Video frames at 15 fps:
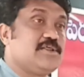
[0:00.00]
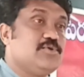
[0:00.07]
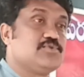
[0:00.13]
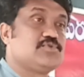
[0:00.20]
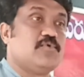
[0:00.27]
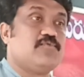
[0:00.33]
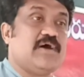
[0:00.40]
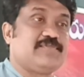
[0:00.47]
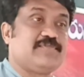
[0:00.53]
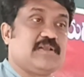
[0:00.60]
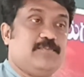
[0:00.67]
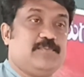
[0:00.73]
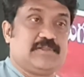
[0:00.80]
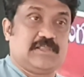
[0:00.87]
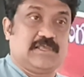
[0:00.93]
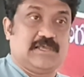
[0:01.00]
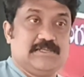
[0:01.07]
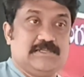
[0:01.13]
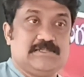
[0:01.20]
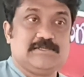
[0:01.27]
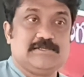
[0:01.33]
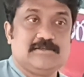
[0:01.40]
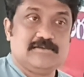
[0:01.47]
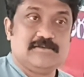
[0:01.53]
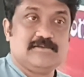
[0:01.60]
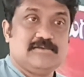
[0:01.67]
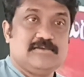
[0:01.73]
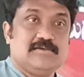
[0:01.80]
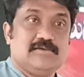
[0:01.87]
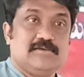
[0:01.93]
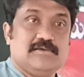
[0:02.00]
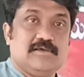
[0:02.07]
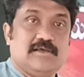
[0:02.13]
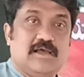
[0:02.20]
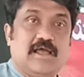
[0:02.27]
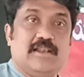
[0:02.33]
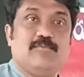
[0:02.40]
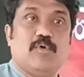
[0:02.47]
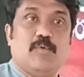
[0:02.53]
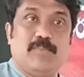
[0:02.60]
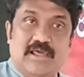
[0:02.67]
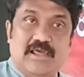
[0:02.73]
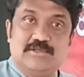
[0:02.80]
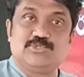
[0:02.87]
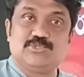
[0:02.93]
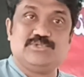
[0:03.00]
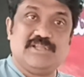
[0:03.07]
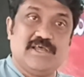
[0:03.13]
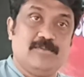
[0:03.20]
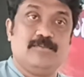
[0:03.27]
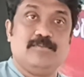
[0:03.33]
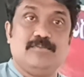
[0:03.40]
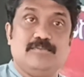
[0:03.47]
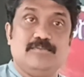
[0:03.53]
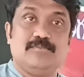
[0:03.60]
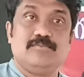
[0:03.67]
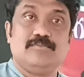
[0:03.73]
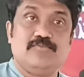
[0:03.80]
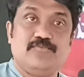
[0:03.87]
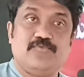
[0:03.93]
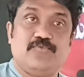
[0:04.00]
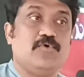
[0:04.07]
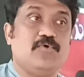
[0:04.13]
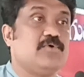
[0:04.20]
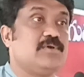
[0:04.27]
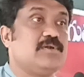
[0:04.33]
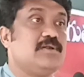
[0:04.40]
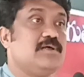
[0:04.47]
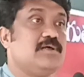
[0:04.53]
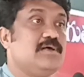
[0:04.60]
youth of Andhra Pradesh and mobilize them for